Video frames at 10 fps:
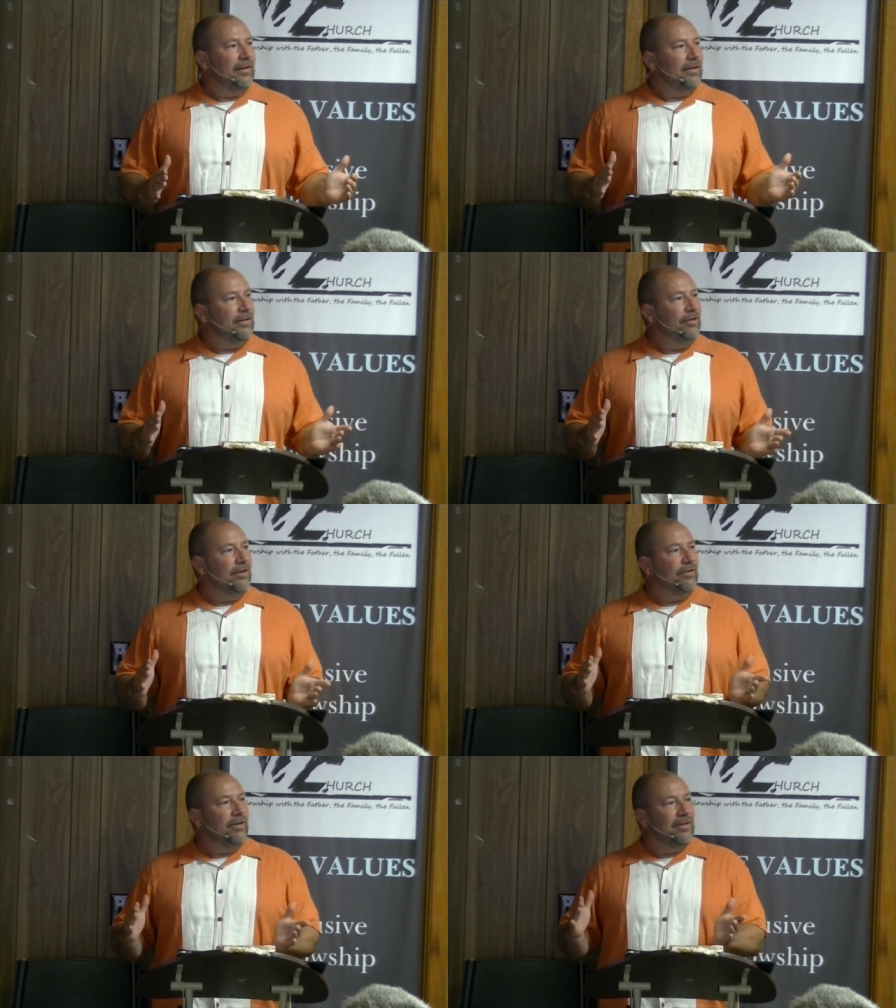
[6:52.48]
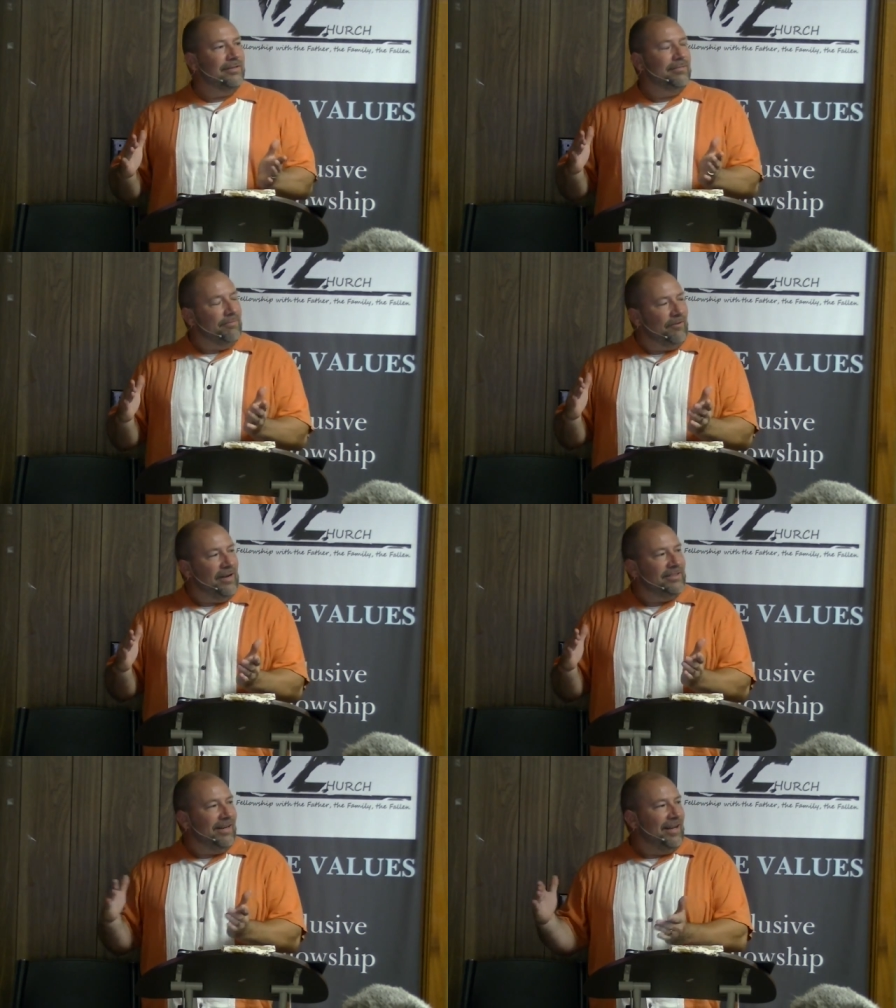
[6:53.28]
And you know, you could
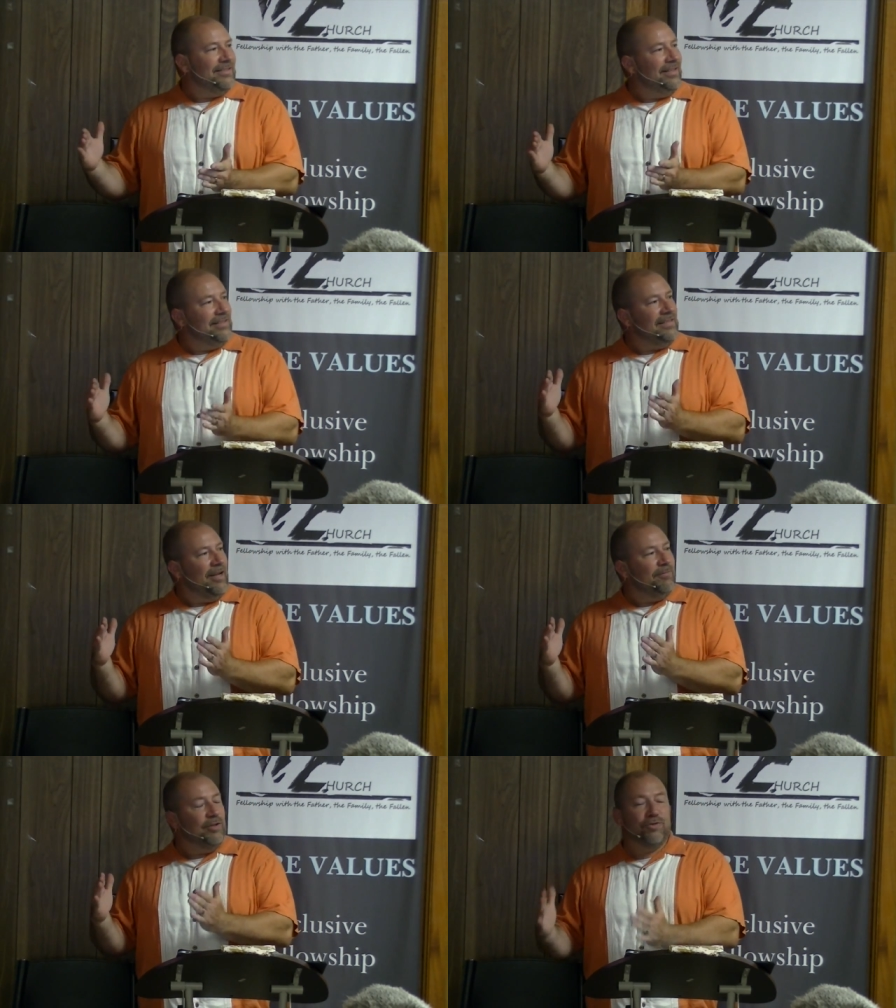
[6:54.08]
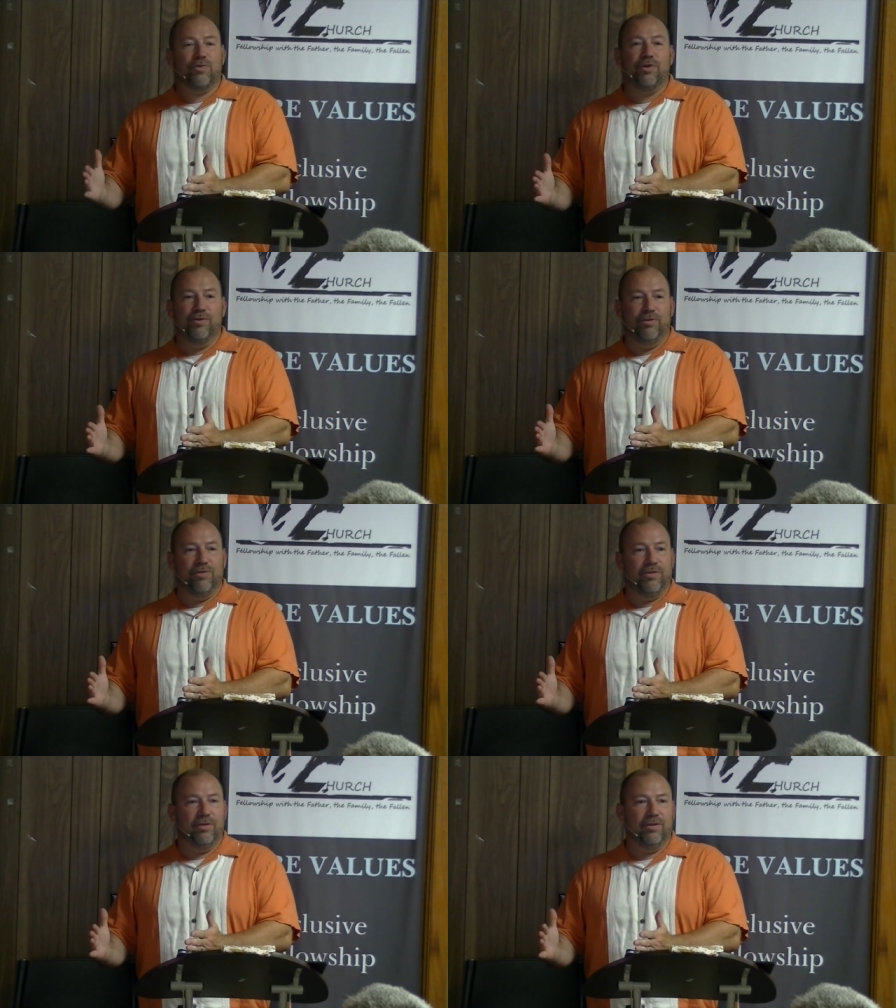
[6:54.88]
phrase it like this: I am the
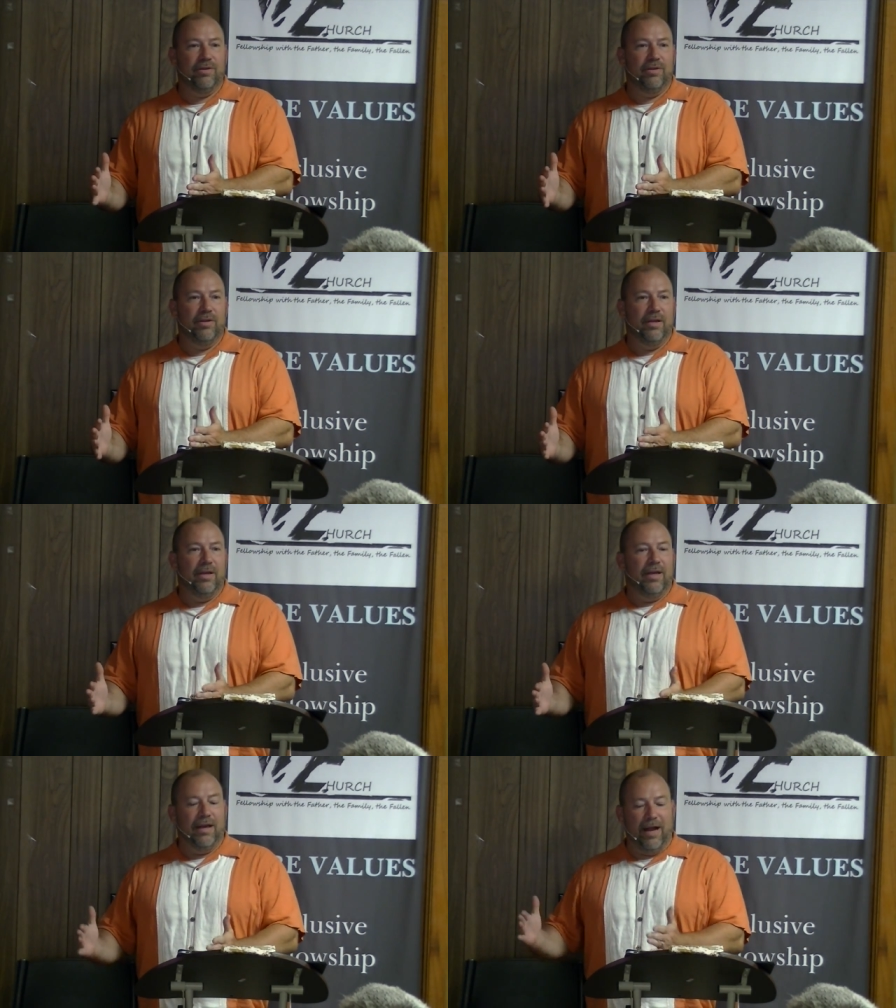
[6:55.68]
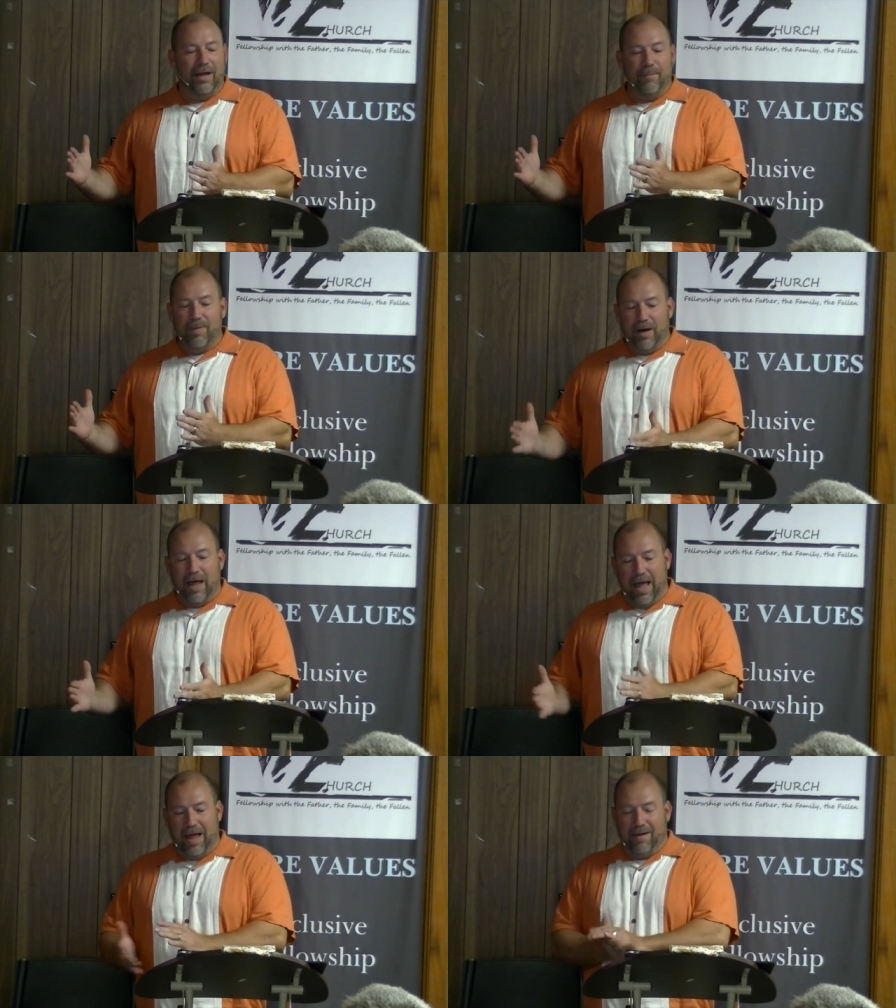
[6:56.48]
truth, and I am the
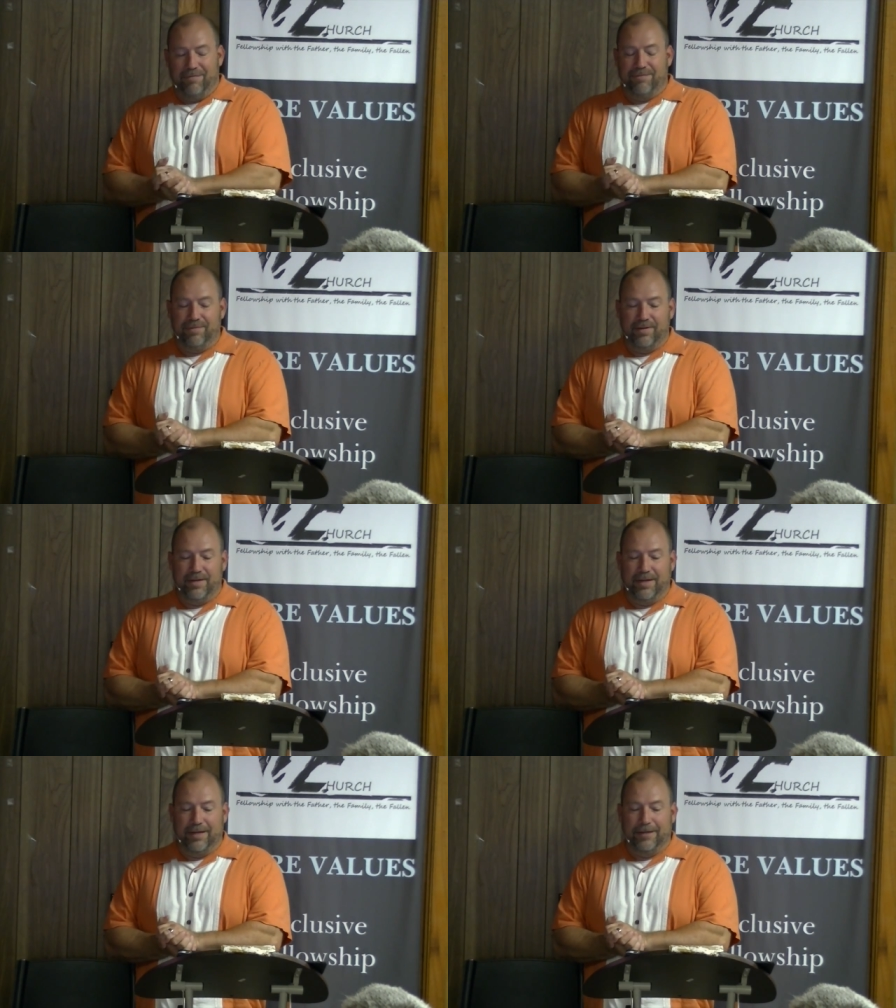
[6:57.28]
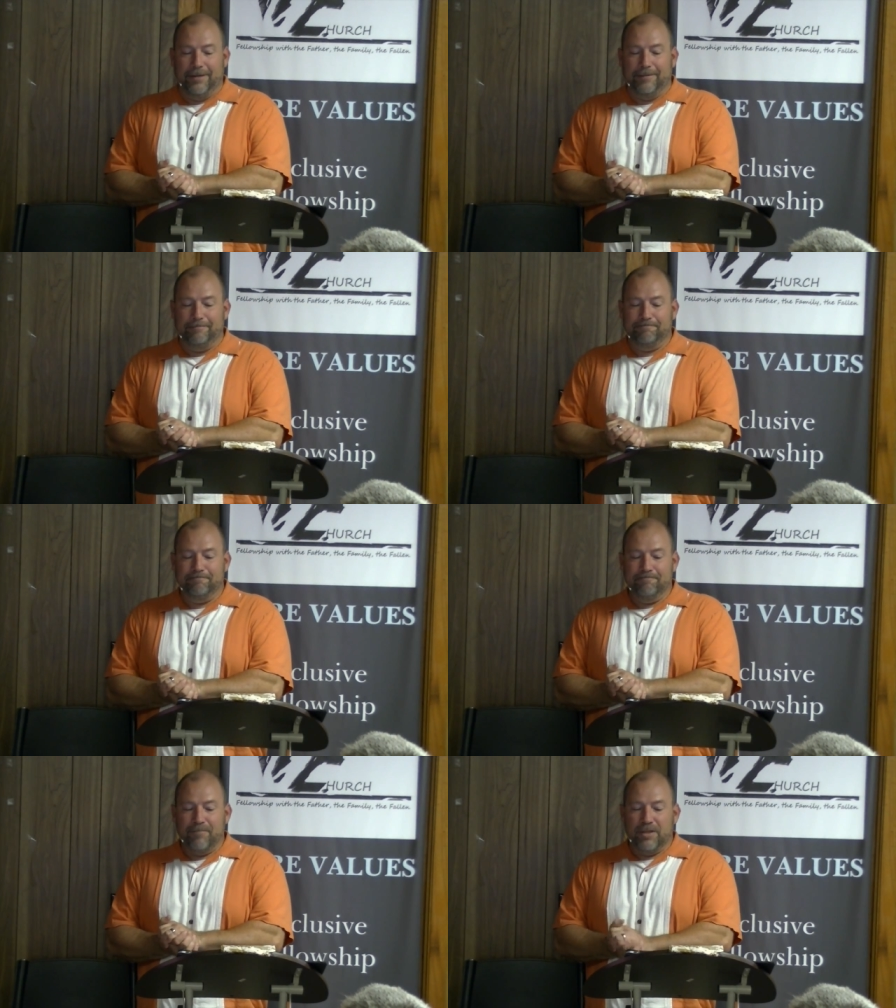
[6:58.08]
life. And
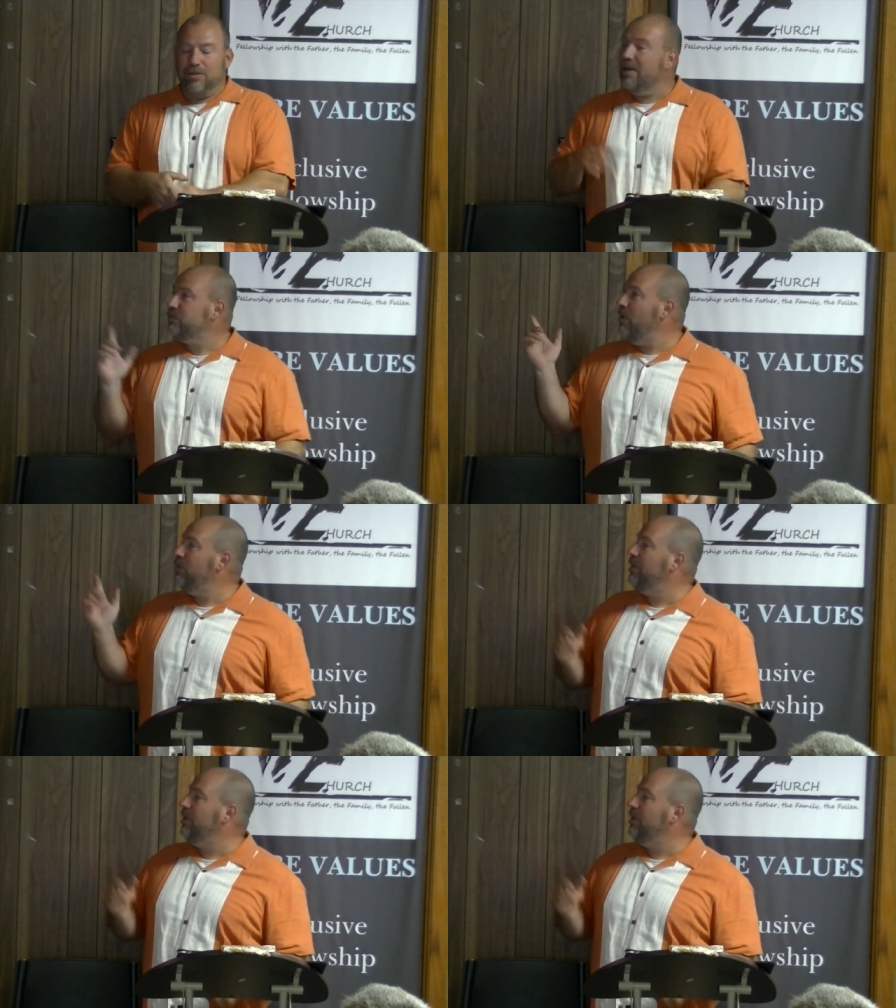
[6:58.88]
so that's what we're